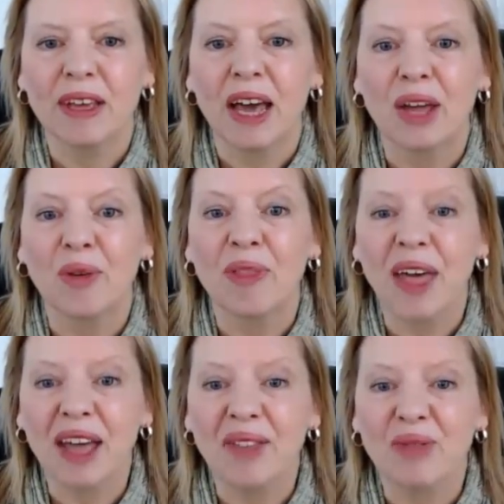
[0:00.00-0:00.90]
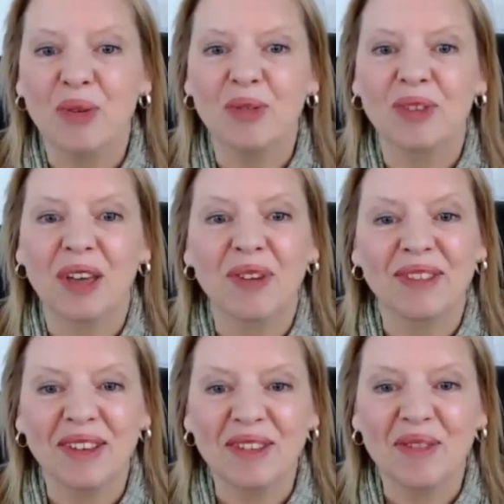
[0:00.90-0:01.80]
And on that note, if I
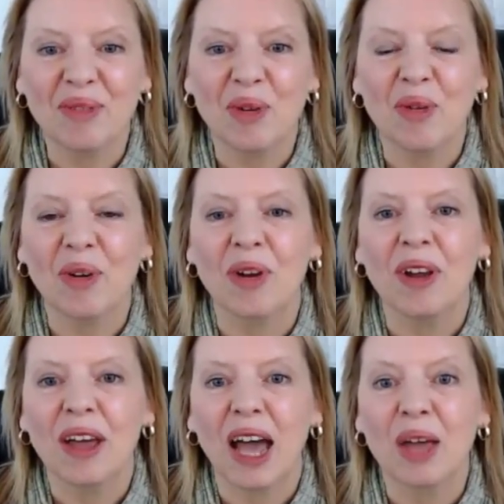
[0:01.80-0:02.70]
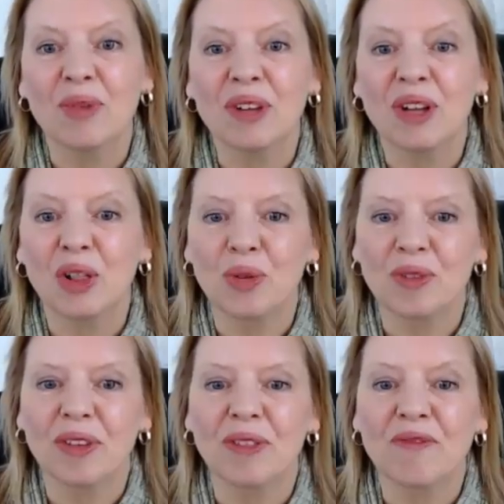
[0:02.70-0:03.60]
did have longer, I would
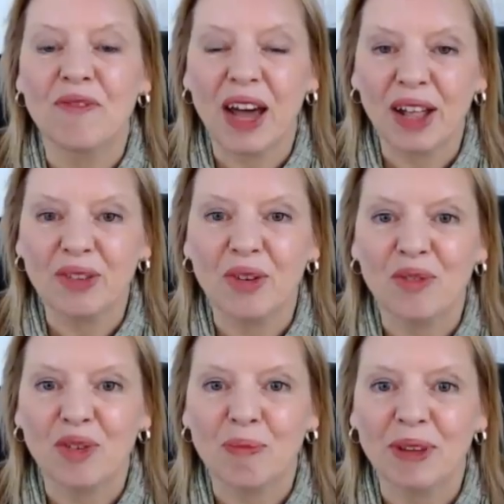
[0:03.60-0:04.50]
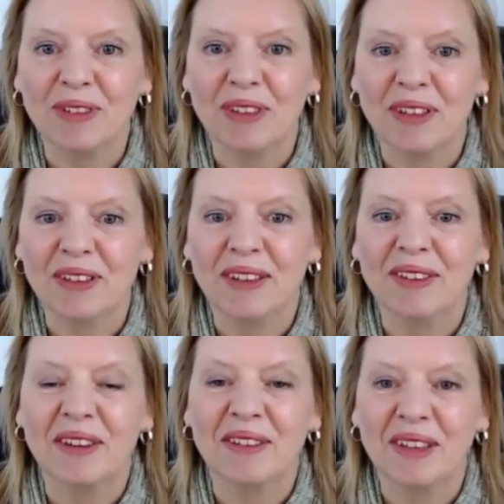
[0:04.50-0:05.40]
include the value of your business as
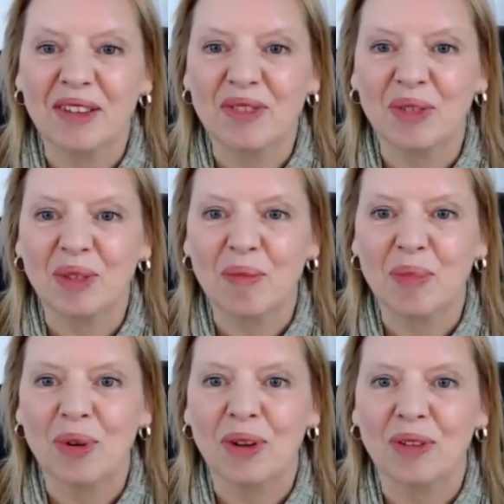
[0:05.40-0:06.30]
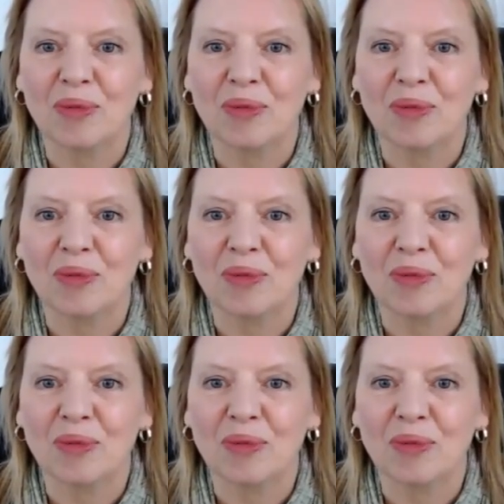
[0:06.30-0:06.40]
an essential number as